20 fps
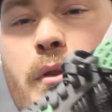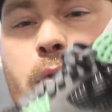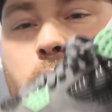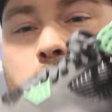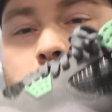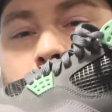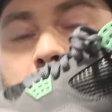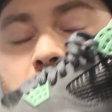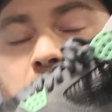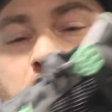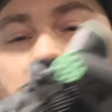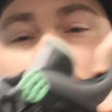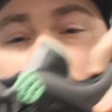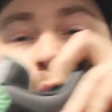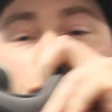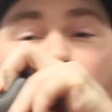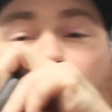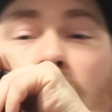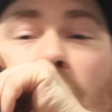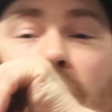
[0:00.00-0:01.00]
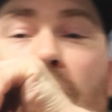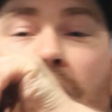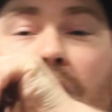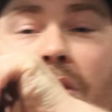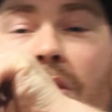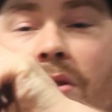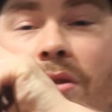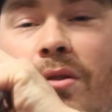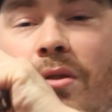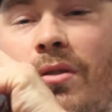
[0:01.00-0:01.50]
look like they've been worn.
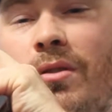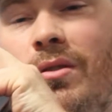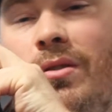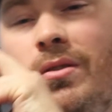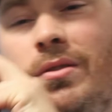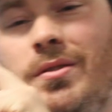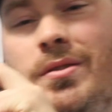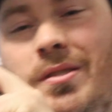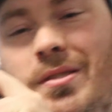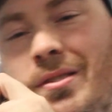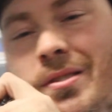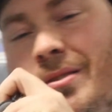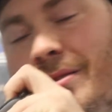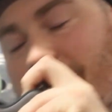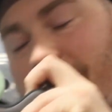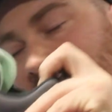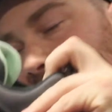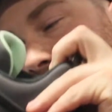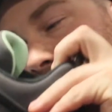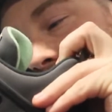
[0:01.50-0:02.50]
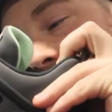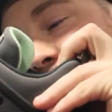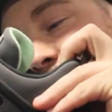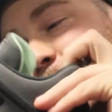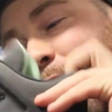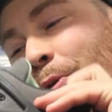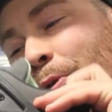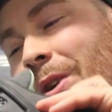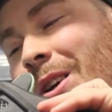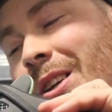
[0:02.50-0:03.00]
And the
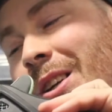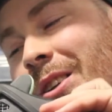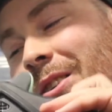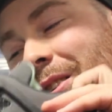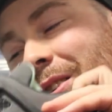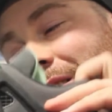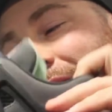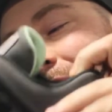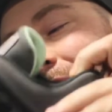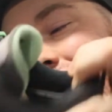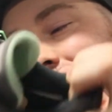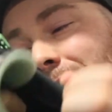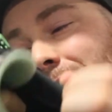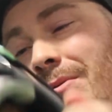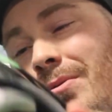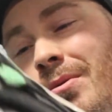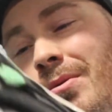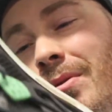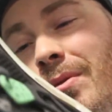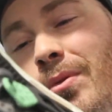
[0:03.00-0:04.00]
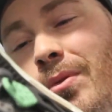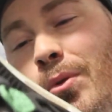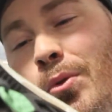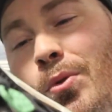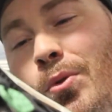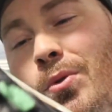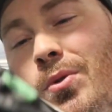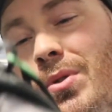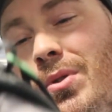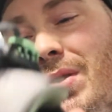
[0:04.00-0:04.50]
Green Glow
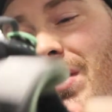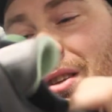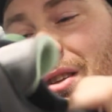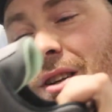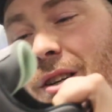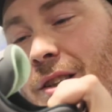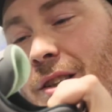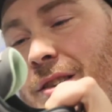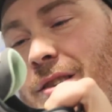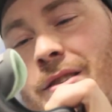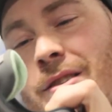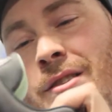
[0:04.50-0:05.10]
fours, like